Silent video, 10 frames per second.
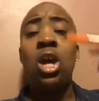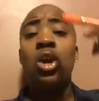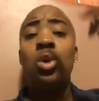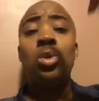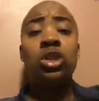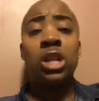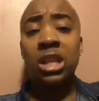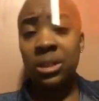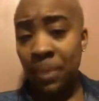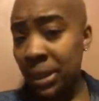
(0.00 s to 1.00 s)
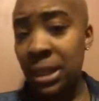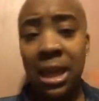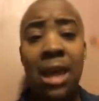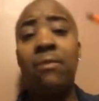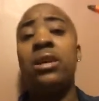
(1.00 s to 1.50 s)
cougars are expected to
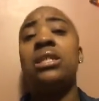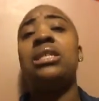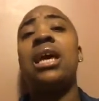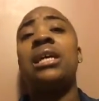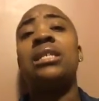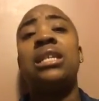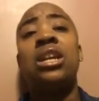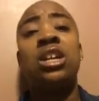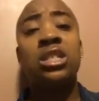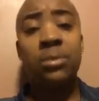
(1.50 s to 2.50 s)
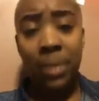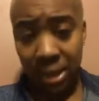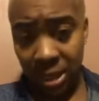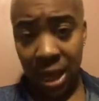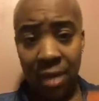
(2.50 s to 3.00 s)
have good sex and they're
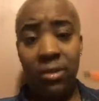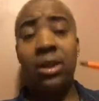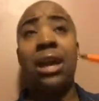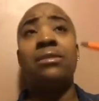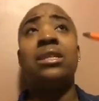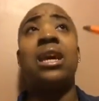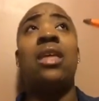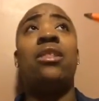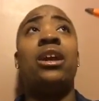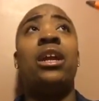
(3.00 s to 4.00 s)
expected to have their lives together,